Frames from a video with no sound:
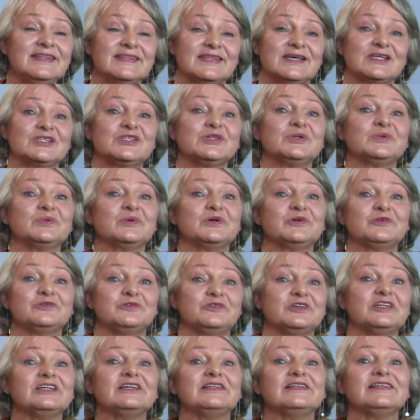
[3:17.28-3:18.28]
that you will
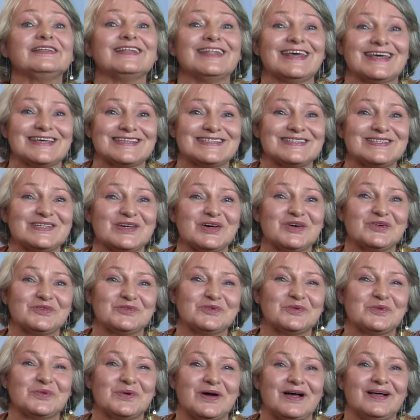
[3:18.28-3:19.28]
feel less
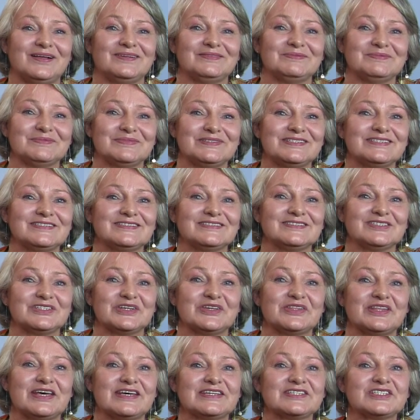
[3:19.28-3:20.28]
overwhelmed. So
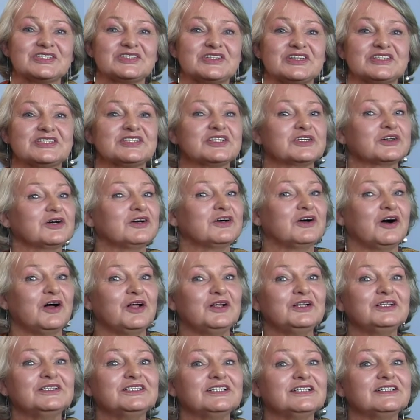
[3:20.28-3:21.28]
that's just a
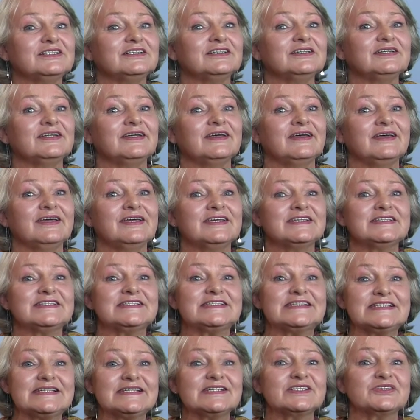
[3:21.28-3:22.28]
golden
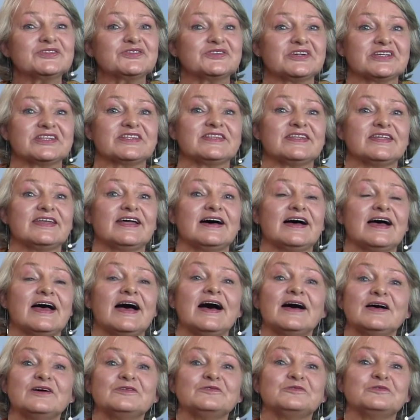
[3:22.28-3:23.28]
secret that I
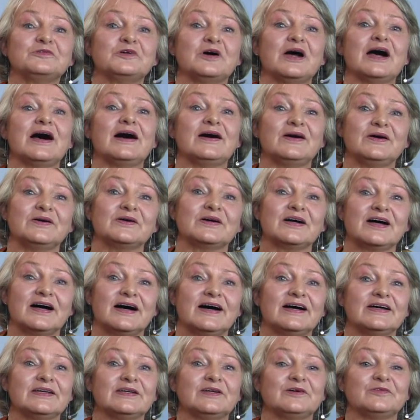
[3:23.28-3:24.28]
have for our
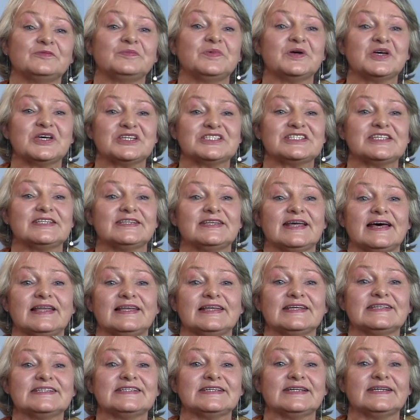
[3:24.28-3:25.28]
kind of
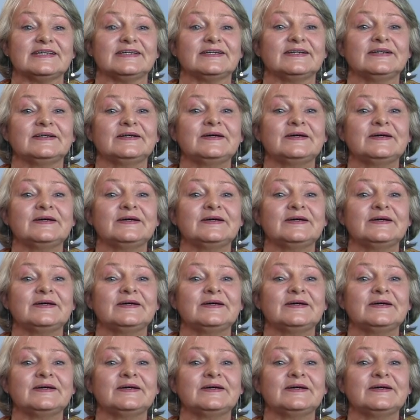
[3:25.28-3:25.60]
personality.